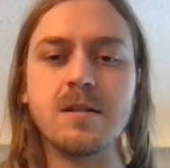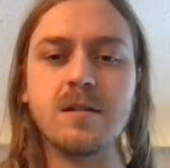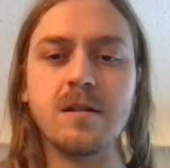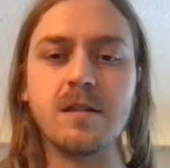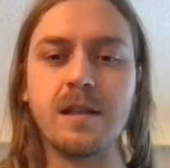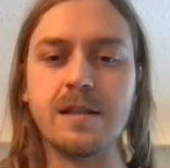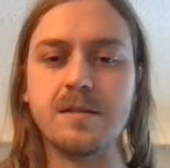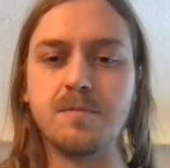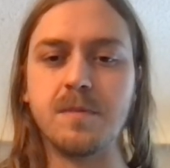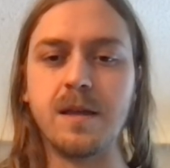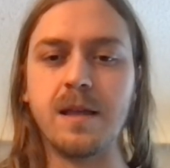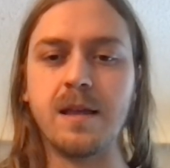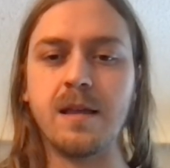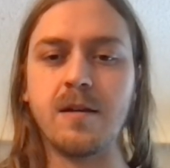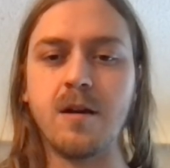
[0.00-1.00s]
Let's
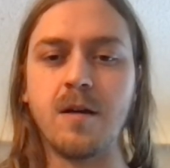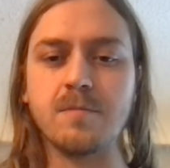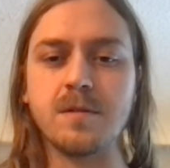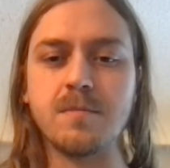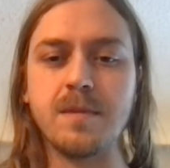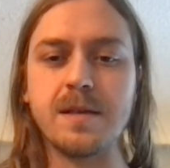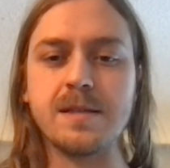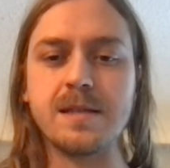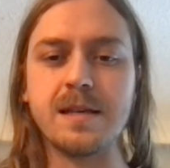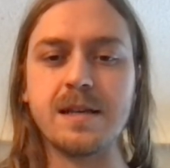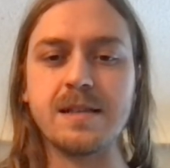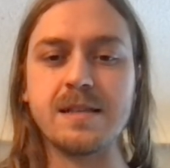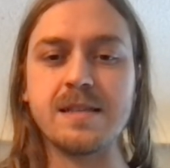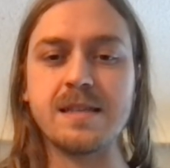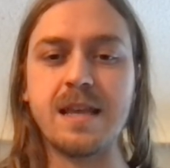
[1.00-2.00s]
be optimistic
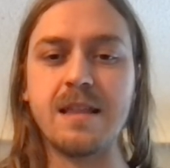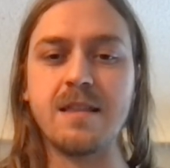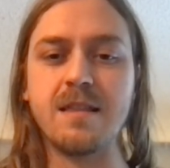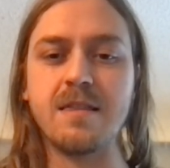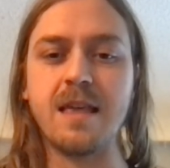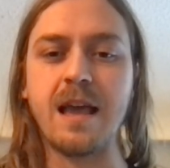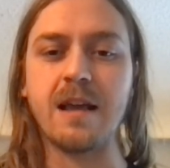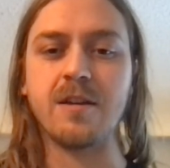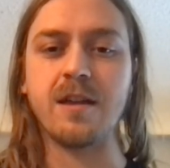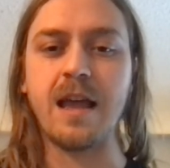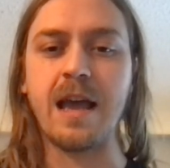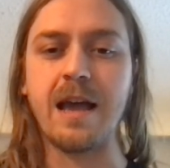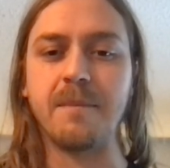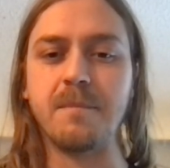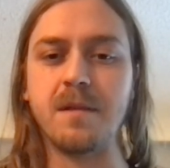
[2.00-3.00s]
and say that that could
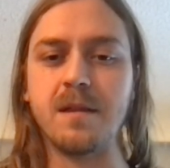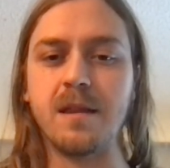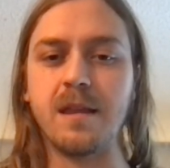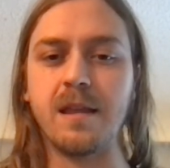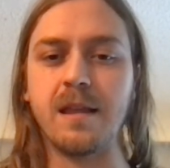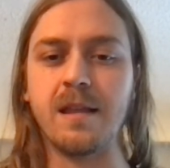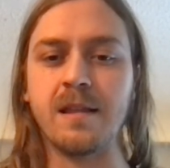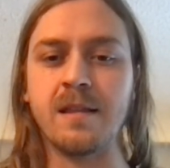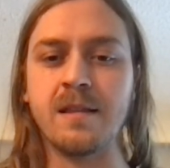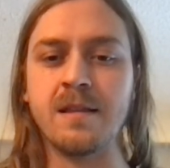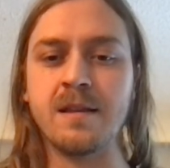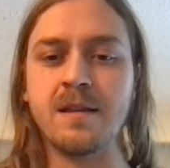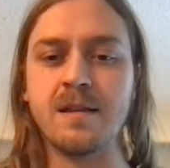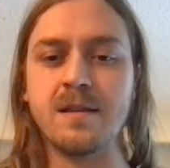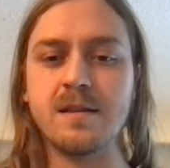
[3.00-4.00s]
happen in
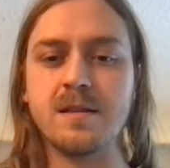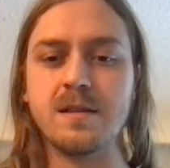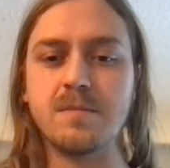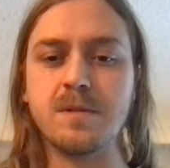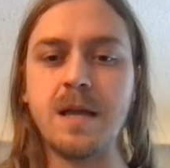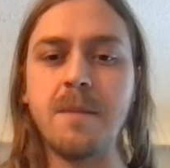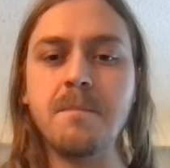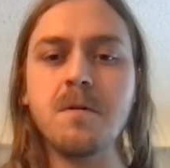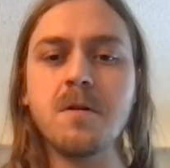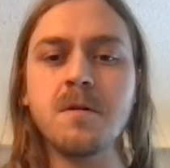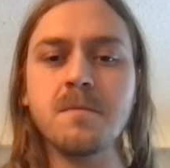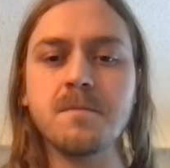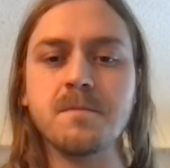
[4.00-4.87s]
September.